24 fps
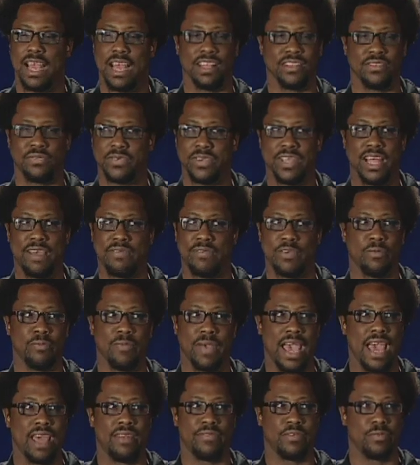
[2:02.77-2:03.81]
I feel
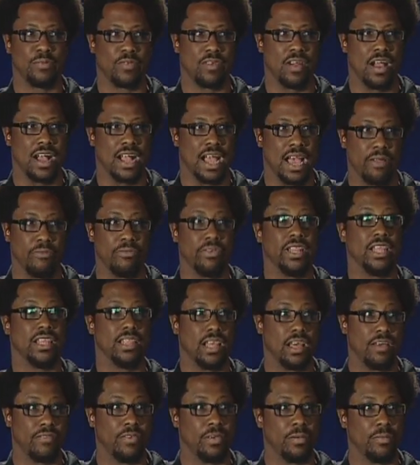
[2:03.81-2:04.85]
bad for Barack. I really
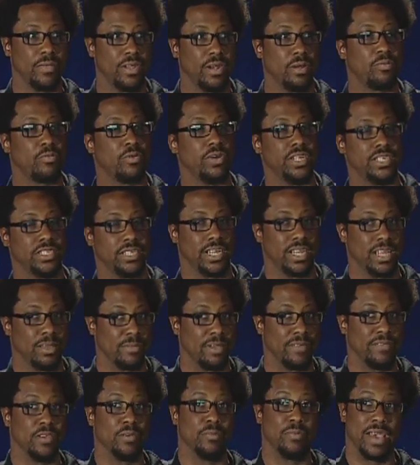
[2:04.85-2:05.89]
love him and appreciate him.
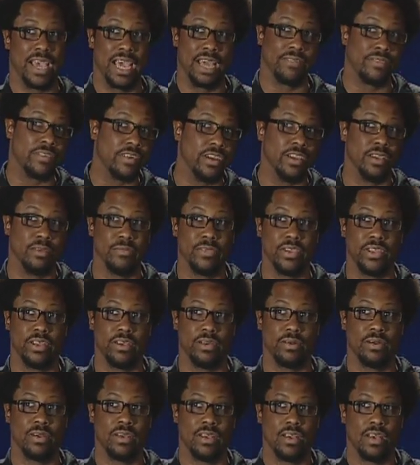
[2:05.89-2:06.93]
I feel bad for him,
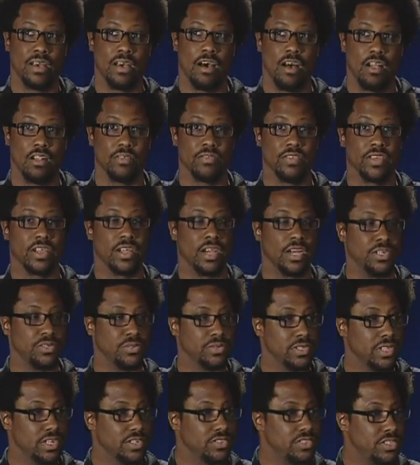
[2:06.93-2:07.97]
all over the
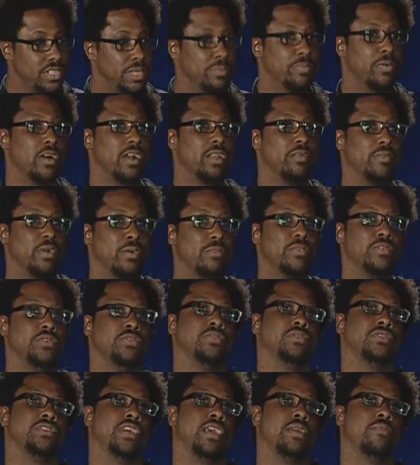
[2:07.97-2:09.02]
country. There's Tea Party members
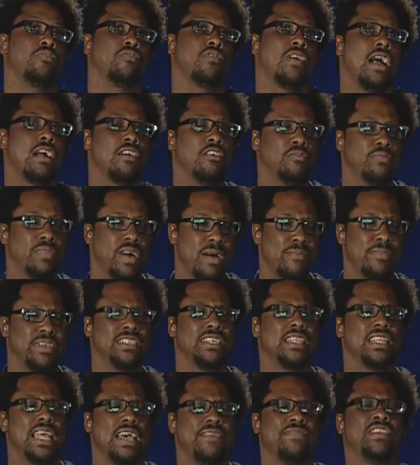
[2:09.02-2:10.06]
who say, Barack Obama's
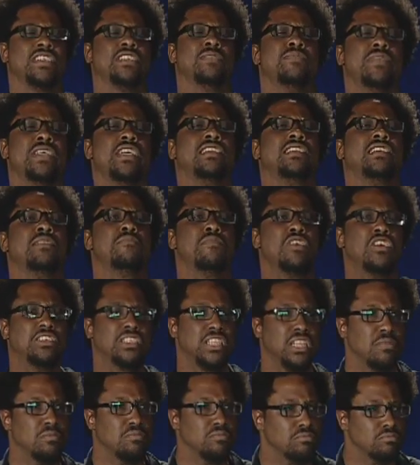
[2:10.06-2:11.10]
a leftist militant
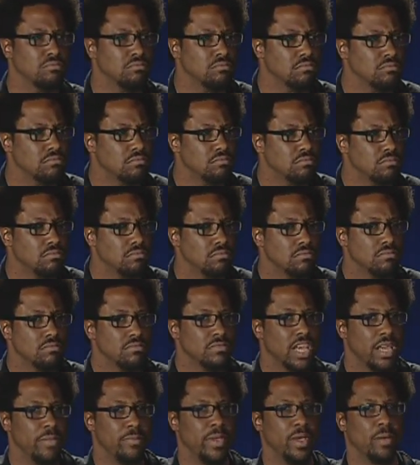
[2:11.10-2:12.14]
Muslim.
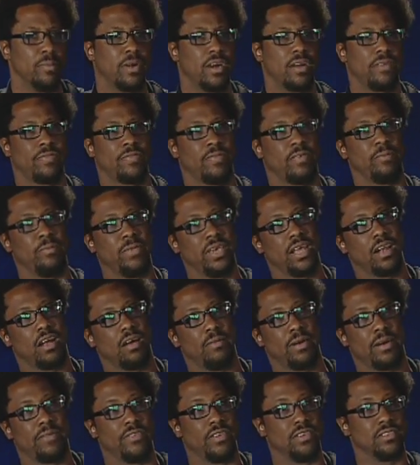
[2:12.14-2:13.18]
And me and all
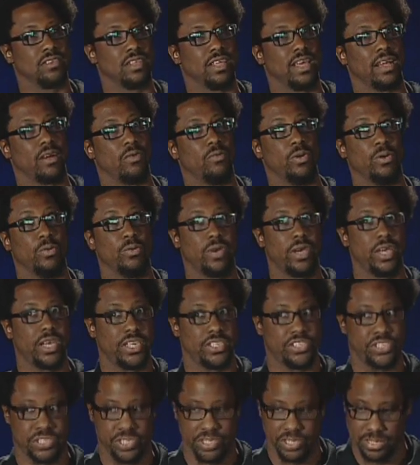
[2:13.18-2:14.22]
my friends are like, we
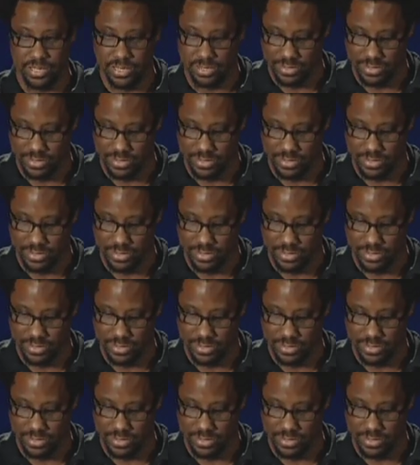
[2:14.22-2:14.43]
wish.